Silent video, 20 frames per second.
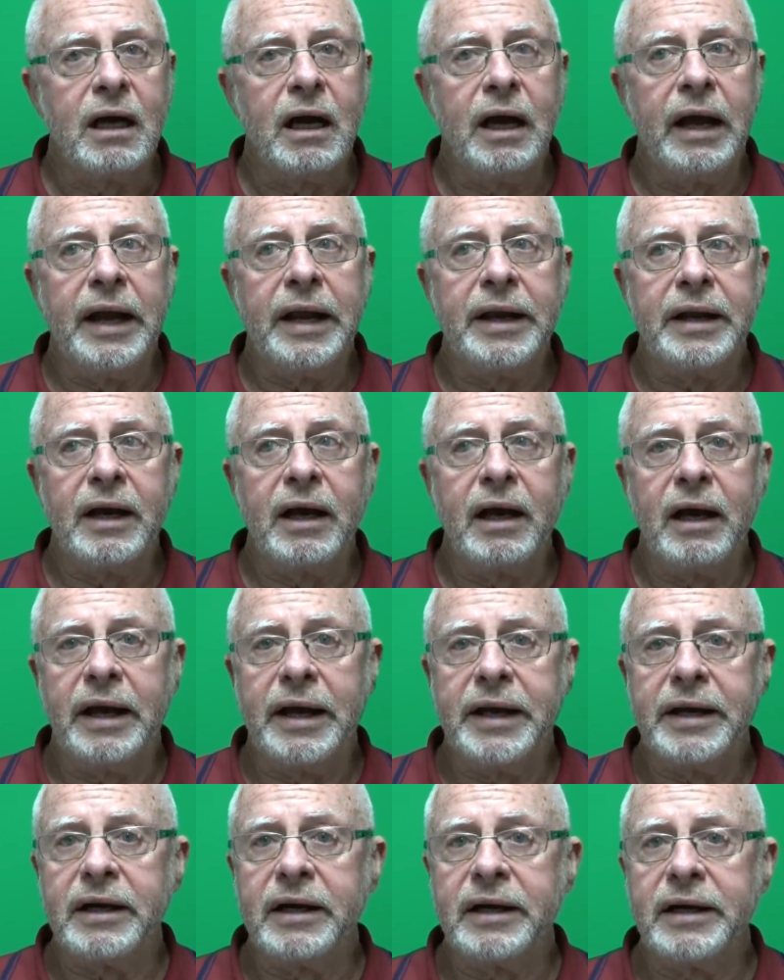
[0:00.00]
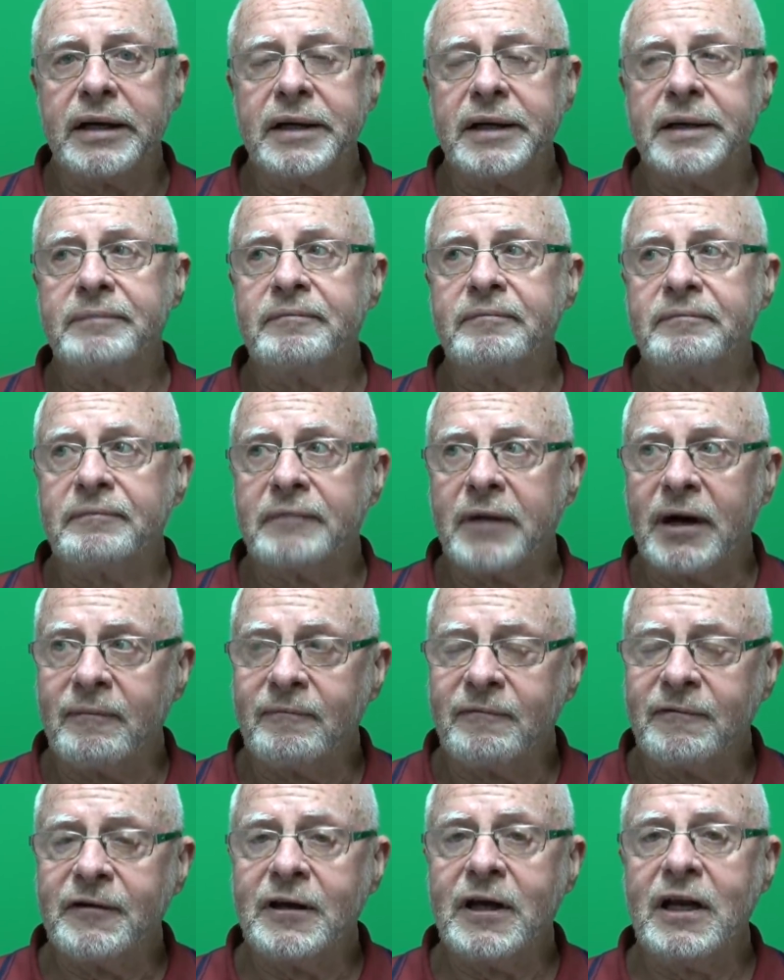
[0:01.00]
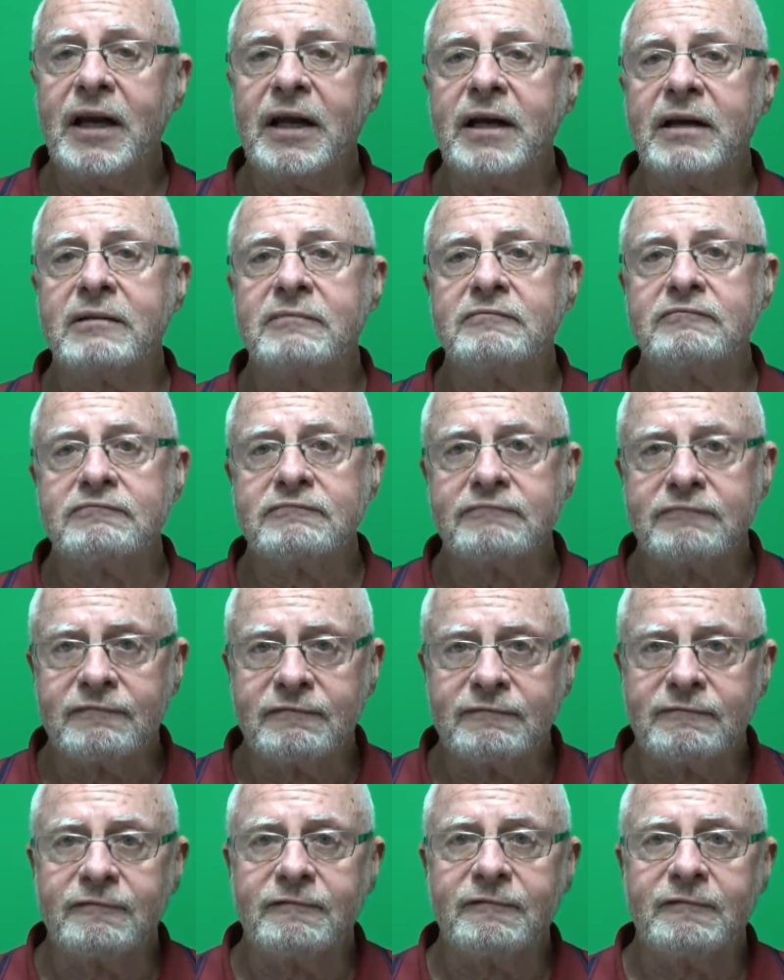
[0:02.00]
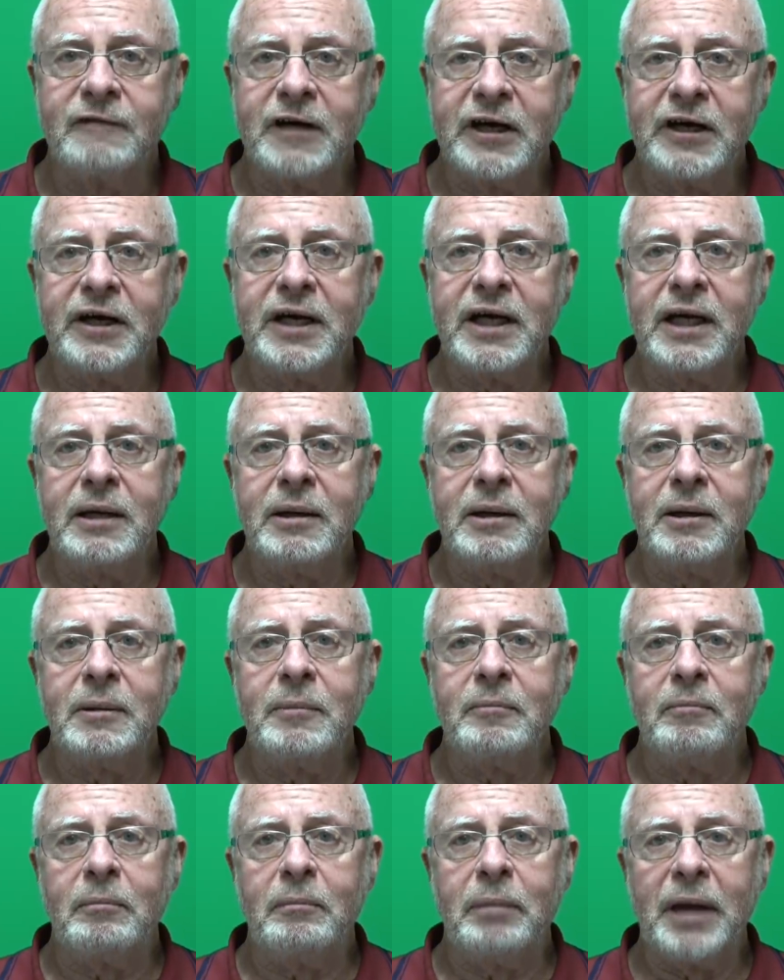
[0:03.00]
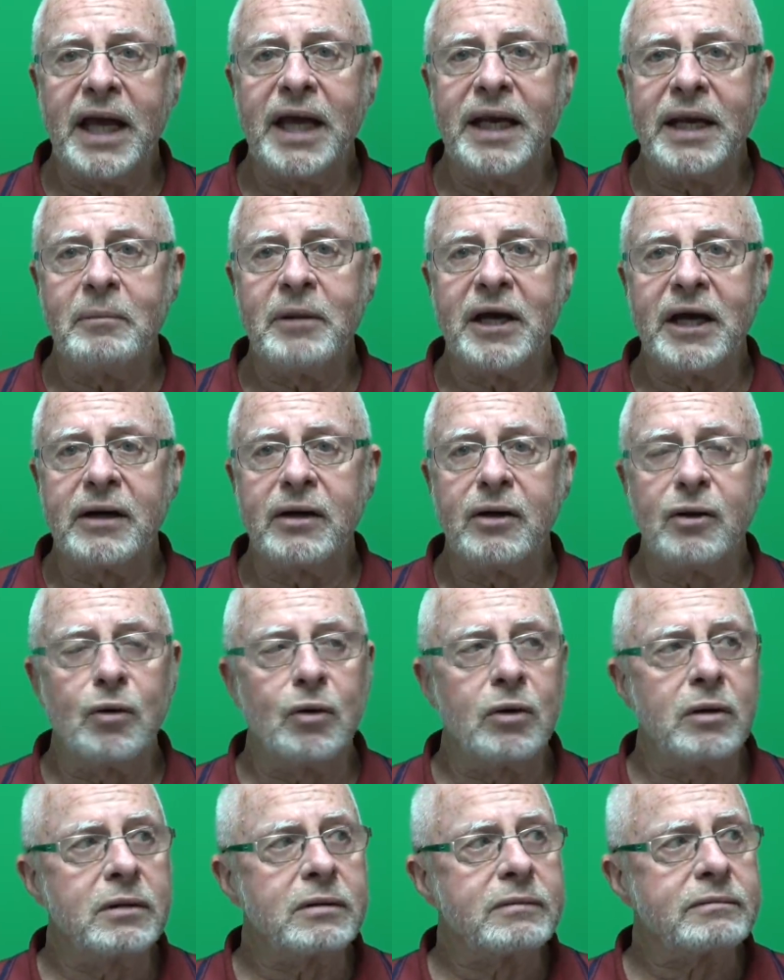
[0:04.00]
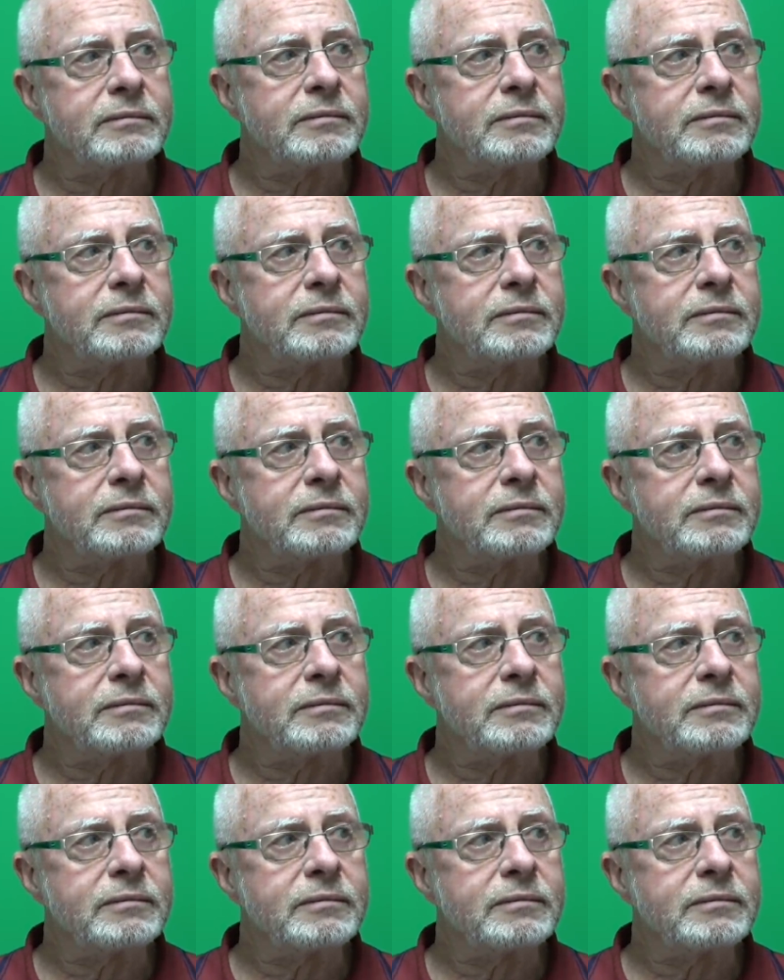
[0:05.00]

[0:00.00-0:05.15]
and I'm feeling very bad about it all.